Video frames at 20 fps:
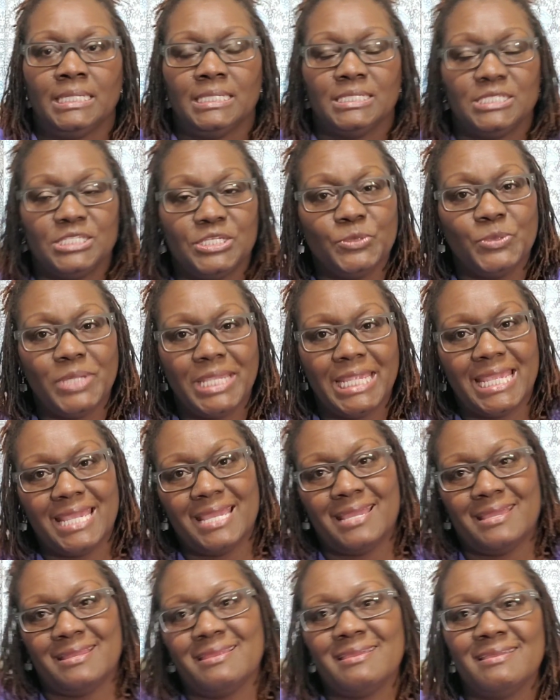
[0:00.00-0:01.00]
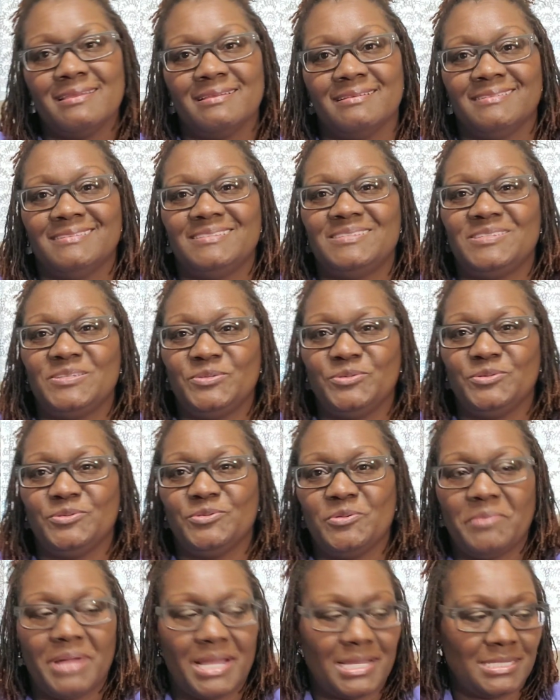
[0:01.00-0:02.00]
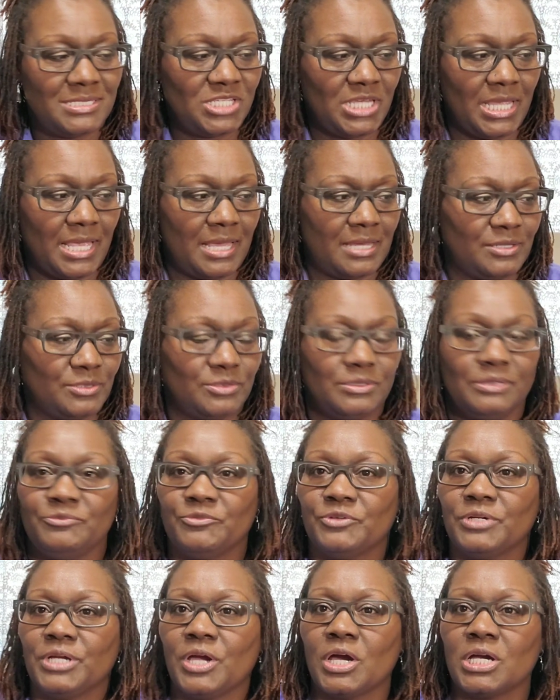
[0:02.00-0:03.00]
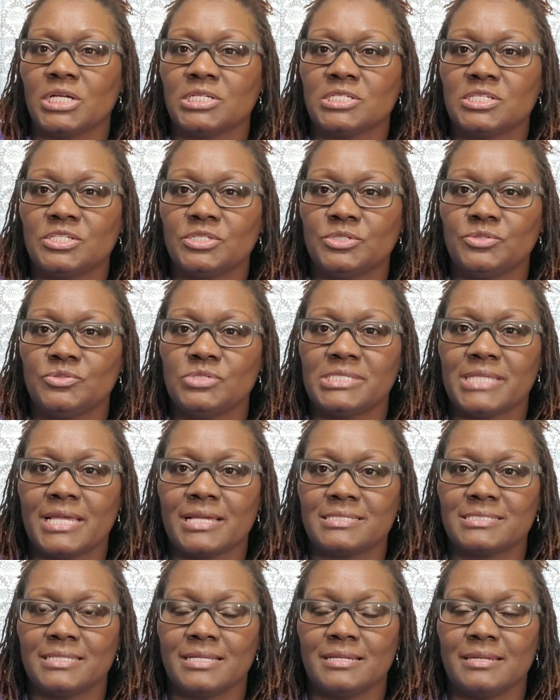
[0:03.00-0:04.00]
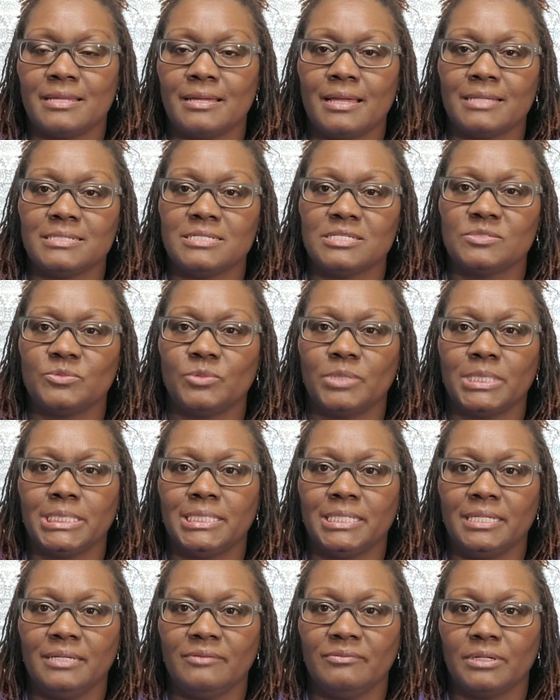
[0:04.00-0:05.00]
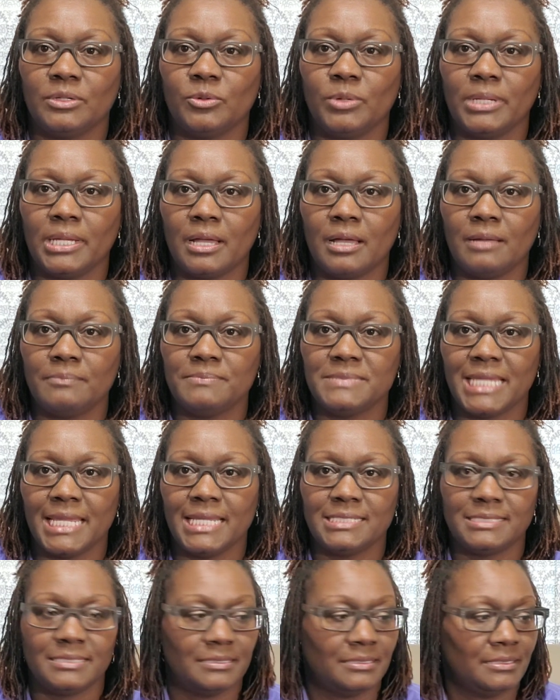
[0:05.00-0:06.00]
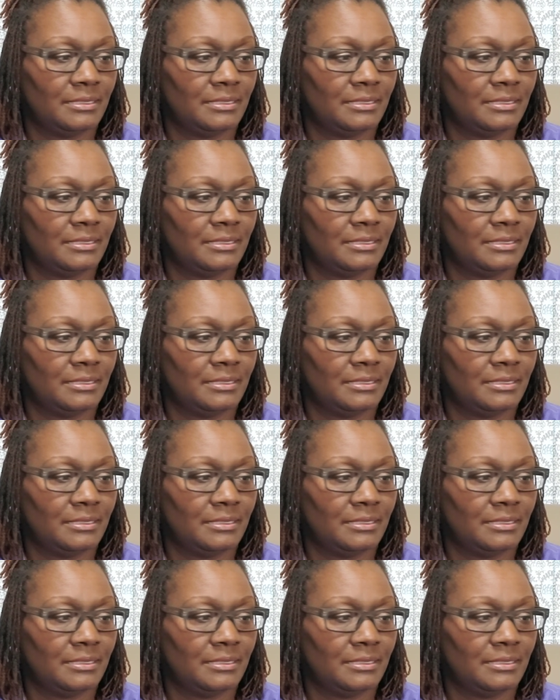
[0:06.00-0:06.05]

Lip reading: tuning in to my channel in regards to Saxenda. I just wanted to give a quick update